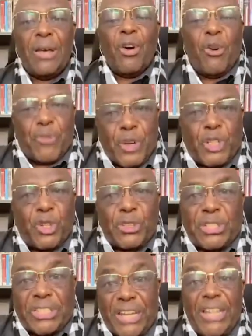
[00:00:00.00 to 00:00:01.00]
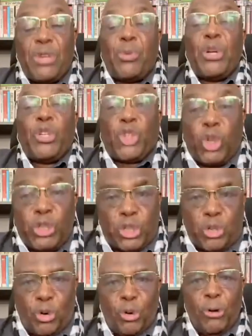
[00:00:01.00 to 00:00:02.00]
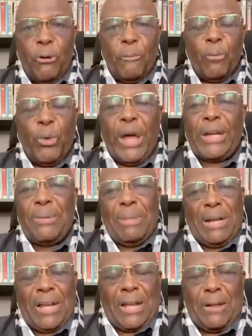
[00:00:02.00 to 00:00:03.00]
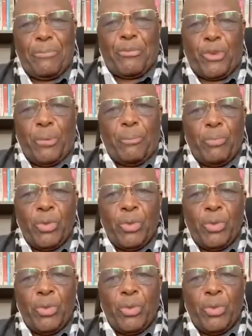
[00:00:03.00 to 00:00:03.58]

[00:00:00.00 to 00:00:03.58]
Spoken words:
Officials said, we don't know where the money came from.